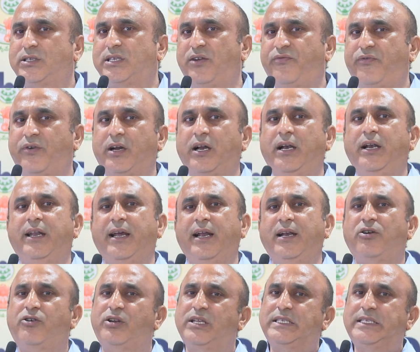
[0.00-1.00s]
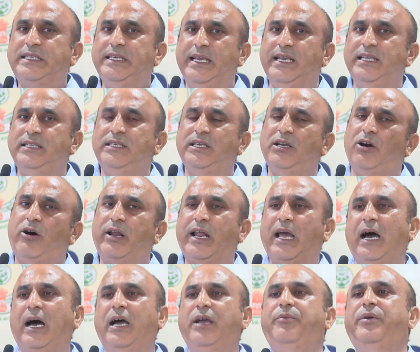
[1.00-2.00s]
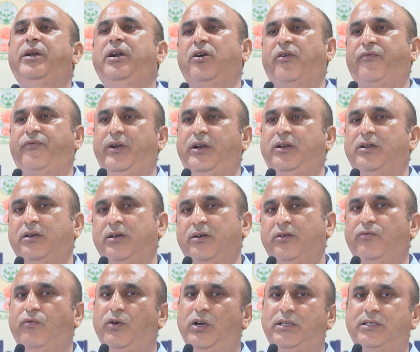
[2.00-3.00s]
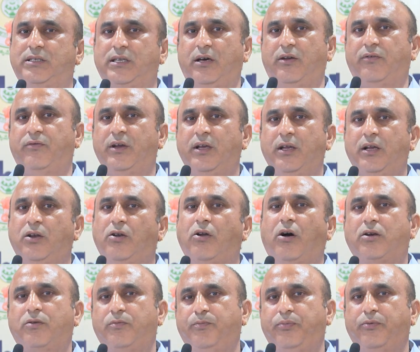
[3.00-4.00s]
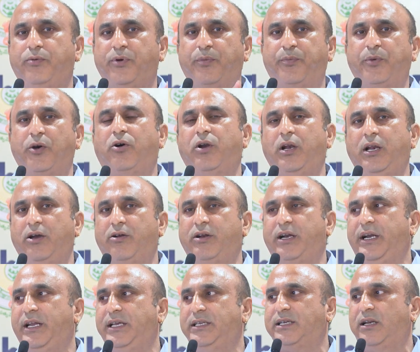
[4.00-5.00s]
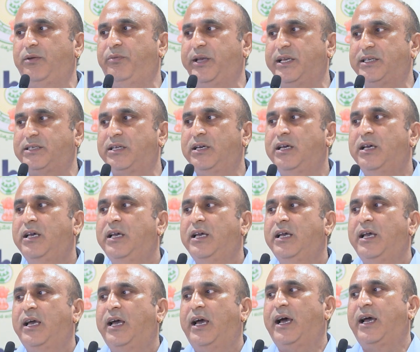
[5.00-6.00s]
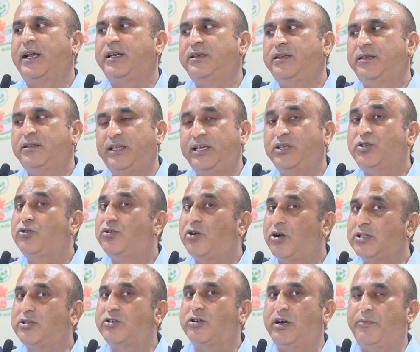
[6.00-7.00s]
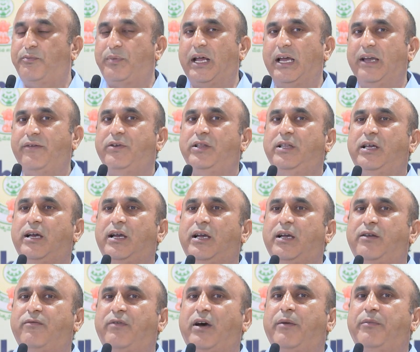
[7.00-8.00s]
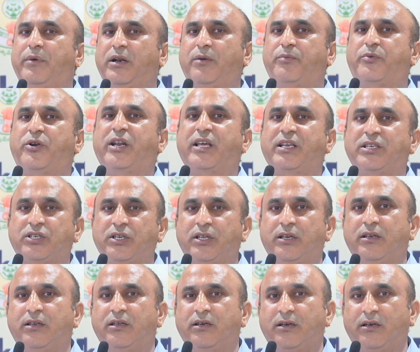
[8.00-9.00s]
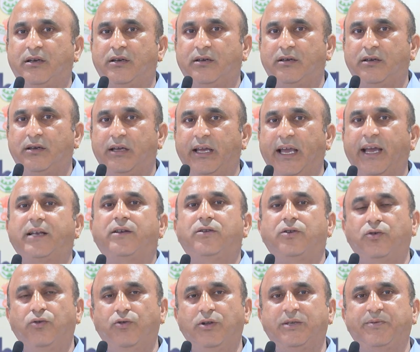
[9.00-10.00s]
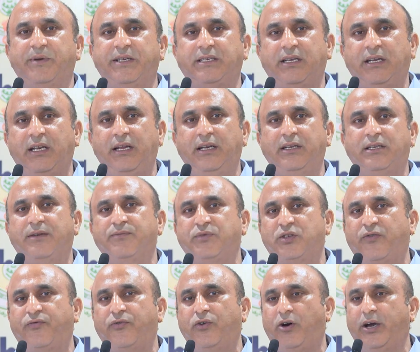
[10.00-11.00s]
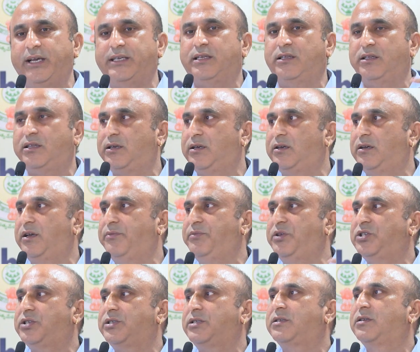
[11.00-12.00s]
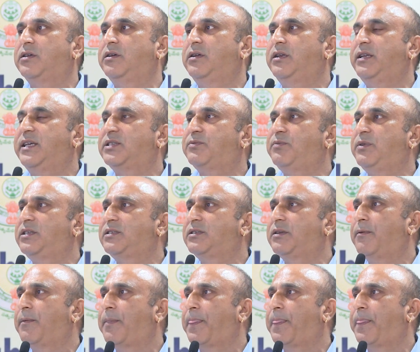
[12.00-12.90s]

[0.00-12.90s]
sulfur content or a CNG or a hybrid of it would serve, not purely on a diesel base. And they should also comply with the Environmental Protection Act rules basically in terms of noise and the emissions. Next please.